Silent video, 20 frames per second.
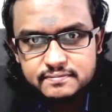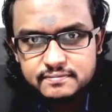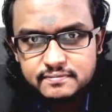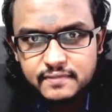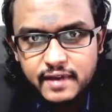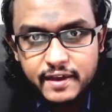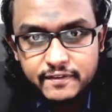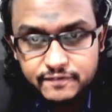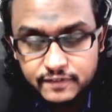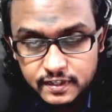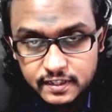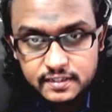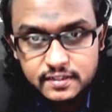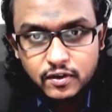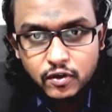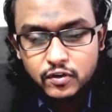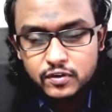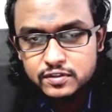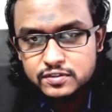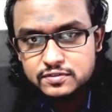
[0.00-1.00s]
effort
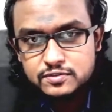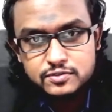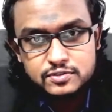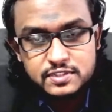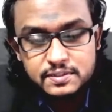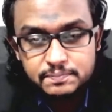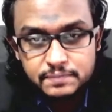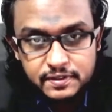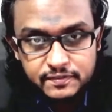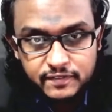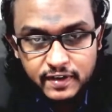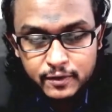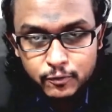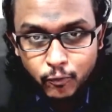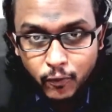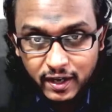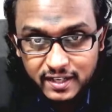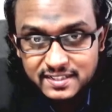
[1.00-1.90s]
or to simplify what